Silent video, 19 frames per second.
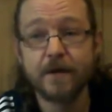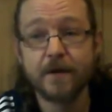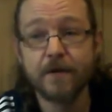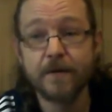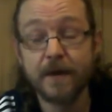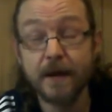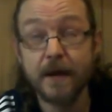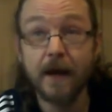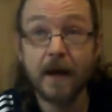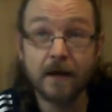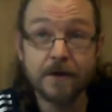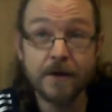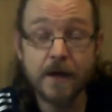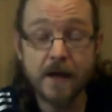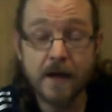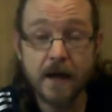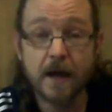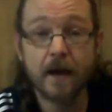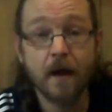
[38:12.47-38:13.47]
you're thinking,
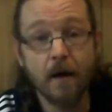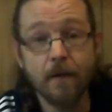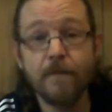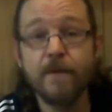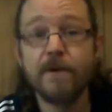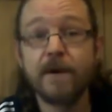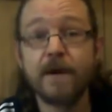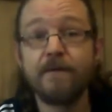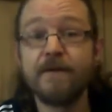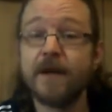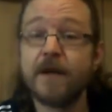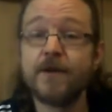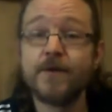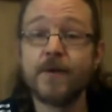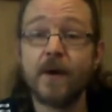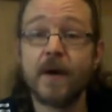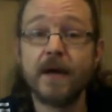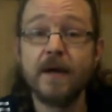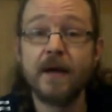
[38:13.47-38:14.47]
actually yeah, I will give it a
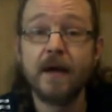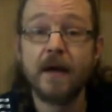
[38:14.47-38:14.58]
try.